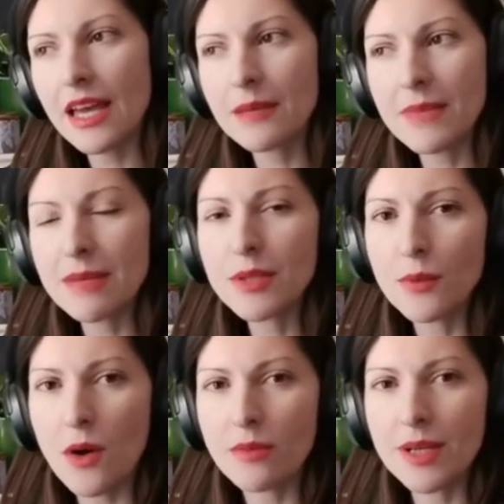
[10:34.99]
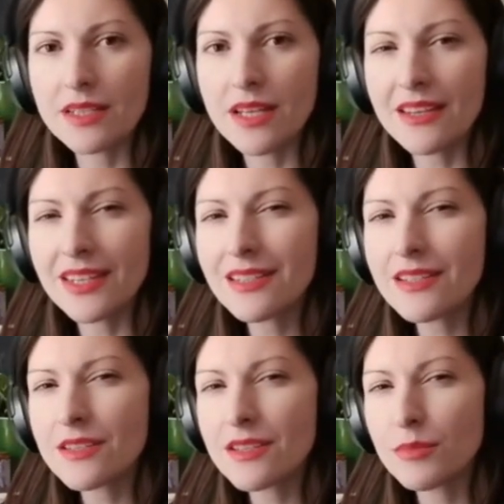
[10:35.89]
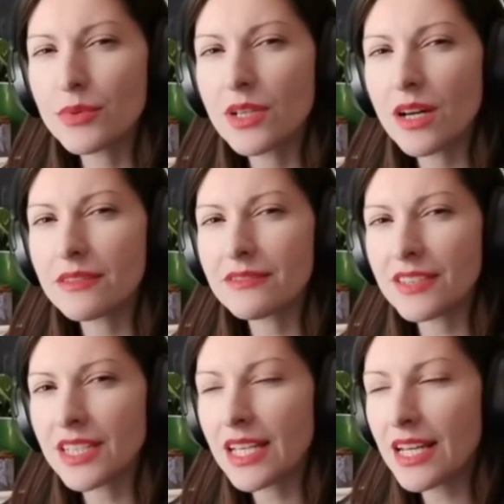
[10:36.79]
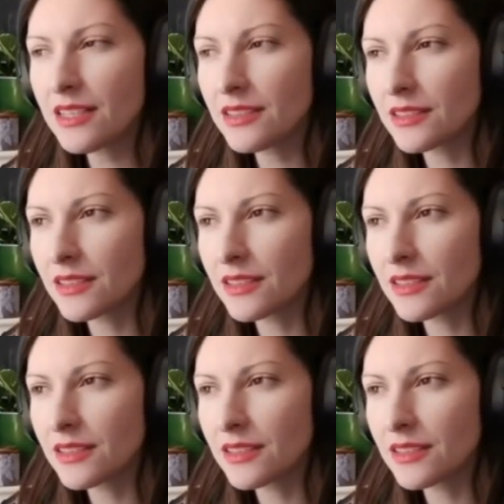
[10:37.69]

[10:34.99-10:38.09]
I may be wrong, but I think this is a bougainvillea